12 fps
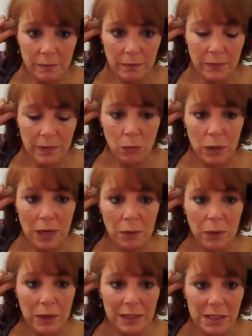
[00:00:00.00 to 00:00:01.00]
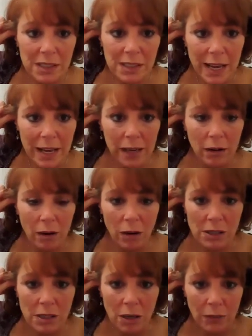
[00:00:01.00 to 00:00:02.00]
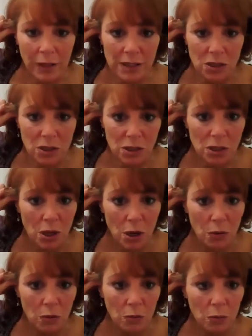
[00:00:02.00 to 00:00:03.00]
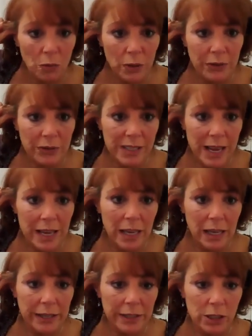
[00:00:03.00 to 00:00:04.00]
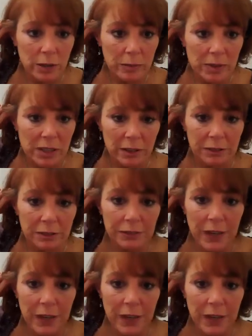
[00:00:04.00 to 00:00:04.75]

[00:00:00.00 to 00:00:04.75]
what I wanted to say also that's just so worth saying in terms of